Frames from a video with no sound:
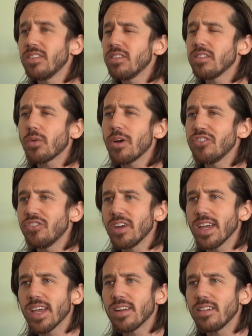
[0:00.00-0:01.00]
This is a
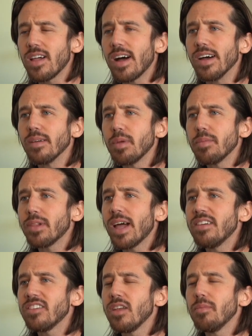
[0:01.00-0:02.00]
question I get a lot, people
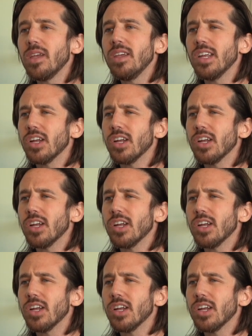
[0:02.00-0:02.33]
asking me, you